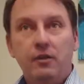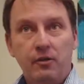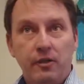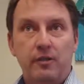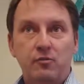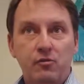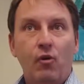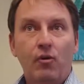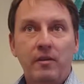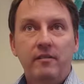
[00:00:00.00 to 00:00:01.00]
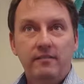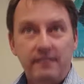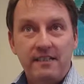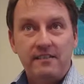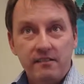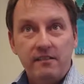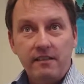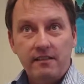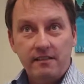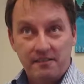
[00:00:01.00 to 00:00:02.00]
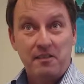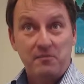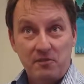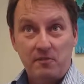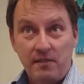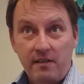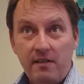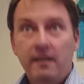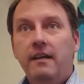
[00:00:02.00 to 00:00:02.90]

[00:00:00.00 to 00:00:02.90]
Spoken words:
You can absorb it easily, it seems to me,